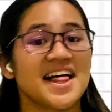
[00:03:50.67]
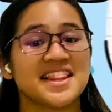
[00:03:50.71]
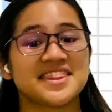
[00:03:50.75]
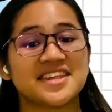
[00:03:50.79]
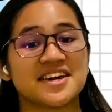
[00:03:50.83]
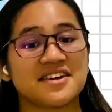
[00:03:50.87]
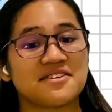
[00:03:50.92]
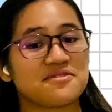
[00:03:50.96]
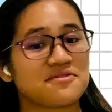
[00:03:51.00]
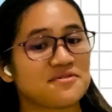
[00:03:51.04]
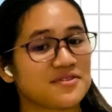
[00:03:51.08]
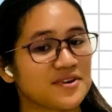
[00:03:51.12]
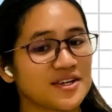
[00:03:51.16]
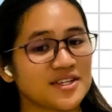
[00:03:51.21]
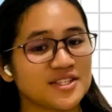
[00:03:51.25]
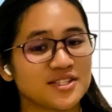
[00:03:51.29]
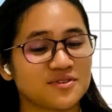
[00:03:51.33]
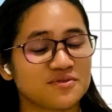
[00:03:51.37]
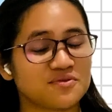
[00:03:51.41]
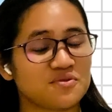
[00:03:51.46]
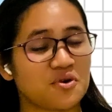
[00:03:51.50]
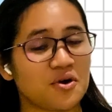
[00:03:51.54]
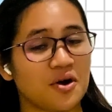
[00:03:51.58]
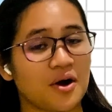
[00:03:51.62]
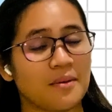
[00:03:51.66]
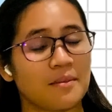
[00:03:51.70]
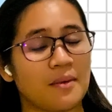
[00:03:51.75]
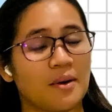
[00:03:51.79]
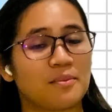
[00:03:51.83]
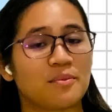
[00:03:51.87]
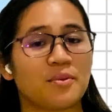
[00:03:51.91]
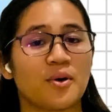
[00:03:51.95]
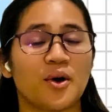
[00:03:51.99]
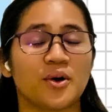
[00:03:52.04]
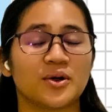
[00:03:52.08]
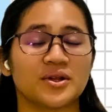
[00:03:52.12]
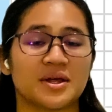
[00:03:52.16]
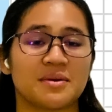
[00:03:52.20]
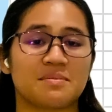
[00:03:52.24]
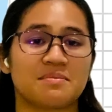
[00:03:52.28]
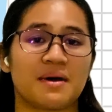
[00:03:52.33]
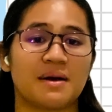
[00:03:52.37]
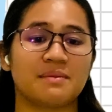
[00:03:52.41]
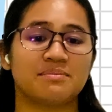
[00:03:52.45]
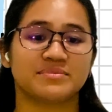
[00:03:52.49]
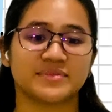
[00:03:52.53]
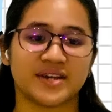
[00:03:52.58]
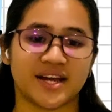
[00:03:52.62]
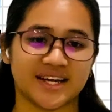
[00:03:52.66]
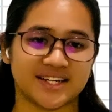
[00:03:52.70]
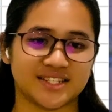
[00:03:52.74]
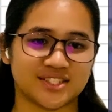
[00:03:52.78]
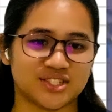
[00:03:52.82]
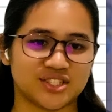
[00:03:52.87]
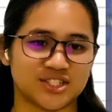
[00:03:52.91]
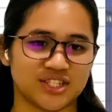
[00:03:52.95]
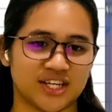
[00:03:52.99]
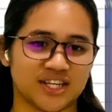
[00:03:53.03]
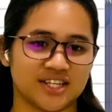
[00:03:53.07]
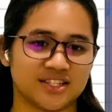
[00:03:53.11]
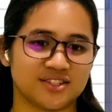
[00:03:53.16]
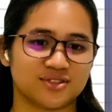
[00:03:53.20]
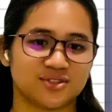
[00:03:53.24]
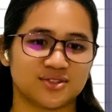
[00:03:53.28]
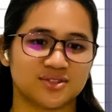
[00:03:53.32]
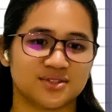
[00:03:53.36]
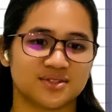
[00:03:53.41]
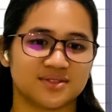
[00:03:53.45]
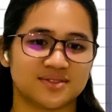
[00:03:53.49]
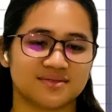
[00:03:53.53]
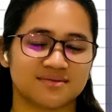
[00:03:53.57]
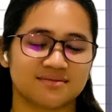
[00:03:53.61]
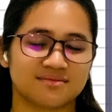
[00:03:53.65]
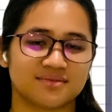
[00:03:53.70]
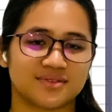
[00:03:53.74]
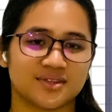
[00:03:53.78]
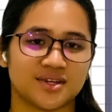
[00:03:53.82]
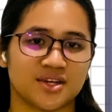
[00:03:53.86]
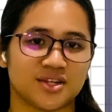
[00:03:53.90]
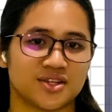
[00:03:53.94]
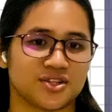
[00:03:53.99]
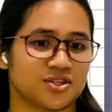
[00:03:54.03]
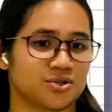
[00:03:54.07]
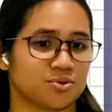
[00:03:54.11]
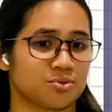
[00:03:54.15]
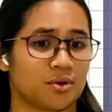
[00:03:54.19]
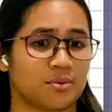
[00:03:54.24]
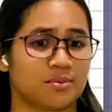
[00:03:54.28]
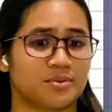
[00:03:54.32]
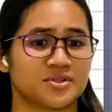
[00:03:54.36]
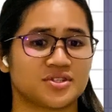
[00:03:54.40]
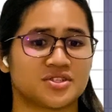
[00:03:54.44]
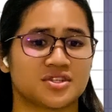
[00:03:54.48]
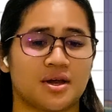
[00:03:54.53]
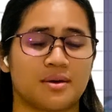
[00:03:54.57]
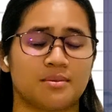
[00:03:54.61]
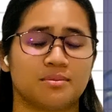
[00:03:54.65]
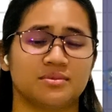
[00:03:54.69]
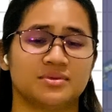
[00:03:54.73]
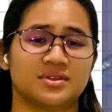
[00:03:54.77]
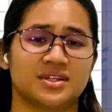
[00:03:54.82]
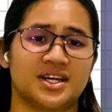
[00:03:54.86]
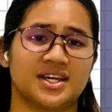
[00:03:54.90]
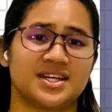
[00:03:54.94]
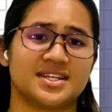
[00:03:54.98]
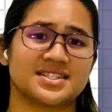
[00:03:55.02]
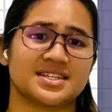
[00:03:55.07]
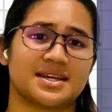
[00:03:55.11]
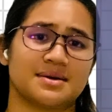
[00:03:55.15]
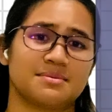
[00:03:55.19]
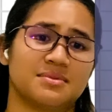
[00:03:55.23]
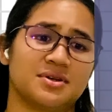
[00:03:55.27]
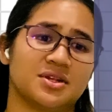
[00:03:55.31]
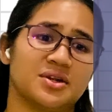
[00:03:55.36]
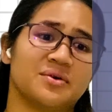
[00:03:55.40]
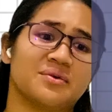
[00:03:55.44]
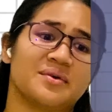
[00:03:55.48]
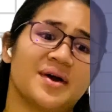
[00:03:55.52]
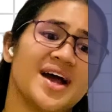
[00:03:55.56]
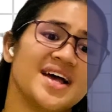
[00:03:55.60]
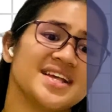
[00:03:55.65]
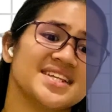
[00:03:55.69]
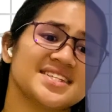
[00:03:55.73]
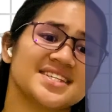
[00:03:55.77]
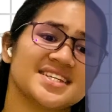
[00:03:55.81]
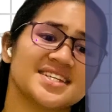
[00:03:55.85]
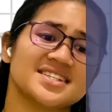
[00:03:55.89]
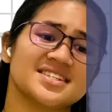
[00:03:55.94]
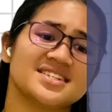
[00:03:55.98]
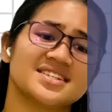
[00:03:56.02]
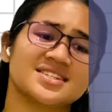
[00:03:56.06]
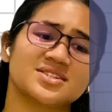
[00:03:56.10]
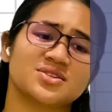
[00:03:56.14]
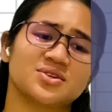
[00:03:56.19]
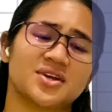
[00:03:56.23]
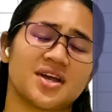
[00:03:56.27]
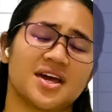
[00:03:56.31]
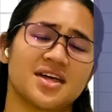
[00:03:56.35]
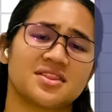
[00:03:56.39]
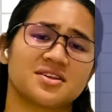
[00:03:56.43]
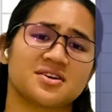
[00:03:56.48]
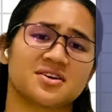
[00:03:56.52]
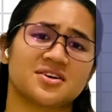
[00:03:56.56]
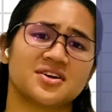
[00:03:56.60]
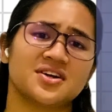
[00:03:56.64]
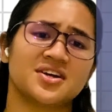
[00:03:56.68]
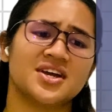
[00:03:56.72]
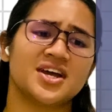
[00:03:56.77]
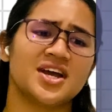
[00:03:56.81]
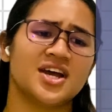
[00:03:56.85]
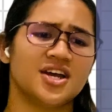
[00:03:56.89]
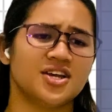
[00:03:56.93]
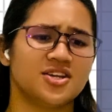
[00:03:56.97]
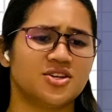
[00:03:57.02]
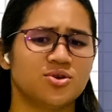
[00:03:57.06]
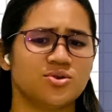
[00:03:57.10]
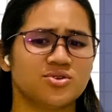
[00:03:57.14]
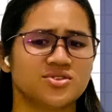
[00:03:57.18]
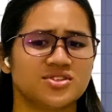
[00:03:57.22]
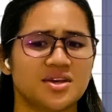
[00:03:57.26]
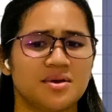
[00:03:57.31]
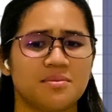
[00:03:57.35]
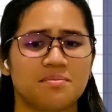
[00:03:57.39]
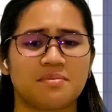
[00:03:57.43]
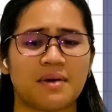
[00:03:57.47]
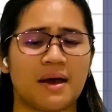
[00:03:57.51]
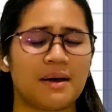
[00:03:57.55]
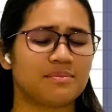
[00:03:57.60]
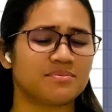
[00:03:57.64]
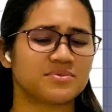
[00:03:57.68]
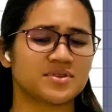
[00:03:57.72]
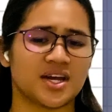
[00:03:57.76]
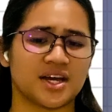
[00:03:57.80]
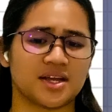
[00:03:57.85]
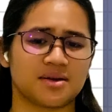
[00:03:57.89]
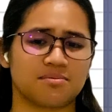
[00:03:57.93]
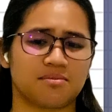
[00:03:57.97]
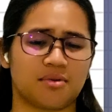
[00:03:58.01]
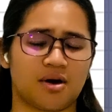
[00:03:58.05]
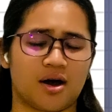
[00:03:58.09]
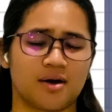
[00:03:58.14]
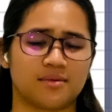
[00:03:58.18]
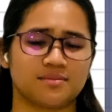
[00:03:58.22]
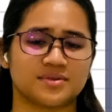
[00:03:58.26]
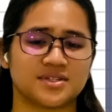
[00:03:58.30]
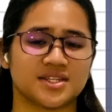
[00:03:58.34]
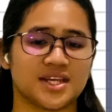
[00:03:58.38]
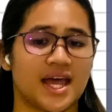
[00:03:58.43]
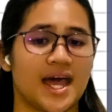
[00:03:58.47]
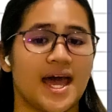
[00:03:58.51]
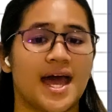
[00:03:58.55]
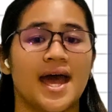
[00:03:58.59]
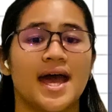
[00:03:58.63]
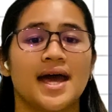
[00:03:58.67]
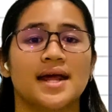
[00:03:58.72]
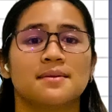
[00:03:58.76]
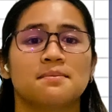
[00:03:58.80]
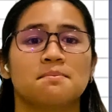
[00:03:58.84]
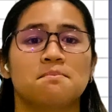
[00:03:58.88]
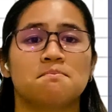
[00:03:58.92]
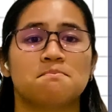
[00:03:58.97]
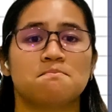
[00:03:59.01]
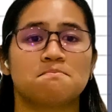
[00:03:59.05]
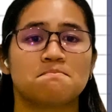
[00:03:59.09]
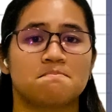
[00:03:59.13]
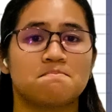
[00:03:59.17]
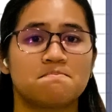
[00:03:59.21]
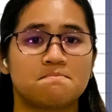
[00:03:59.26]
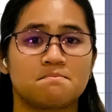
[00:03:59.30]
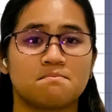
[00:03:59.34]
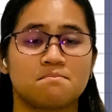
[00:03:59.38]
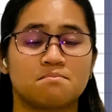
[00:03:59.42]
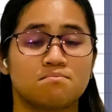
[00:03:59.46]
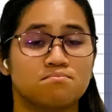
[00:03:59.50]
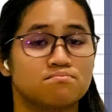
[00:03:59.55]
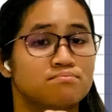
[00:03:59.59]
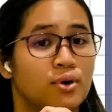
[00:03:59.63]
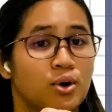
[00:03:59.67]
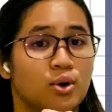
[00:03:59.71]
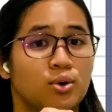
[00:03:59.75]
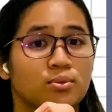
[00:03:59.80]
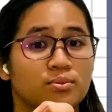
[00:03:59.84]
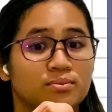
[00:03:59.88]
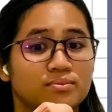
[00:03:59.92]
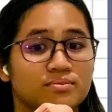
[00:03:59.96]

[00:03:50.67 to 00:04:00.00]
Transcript: They first form a polypeptide chain. The ribosome links amino acids together using peptide bonds and boom,